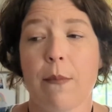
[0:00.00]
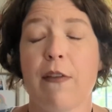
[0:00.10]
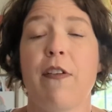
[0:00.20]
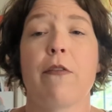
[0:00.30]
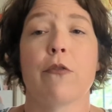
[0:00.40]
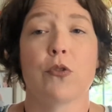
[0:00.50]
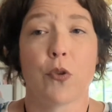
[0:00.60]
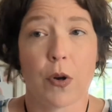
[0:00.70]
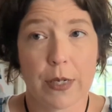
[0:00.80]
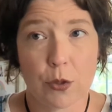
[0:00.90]
favorite
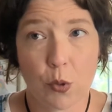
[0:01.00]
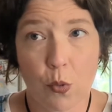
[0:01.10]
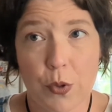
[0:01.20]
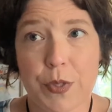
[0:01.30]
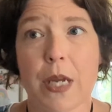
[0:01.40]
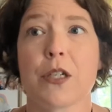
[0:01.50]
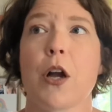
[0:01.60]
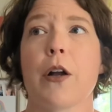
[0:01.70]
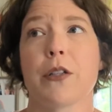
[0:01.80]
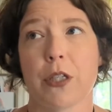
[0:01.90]
drawing tools, I
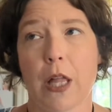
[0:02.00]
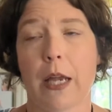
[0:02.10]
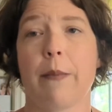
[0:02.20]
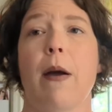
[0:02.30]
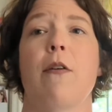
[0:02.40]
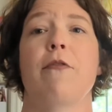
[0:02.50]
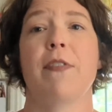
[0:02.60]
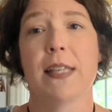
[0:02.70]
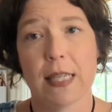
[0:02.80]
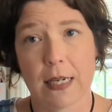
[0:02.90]
talked a lot about
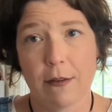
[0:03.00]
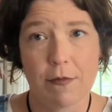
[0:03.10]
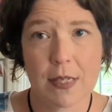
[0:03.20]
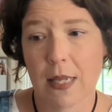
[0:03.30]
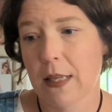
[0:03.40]
fixatives,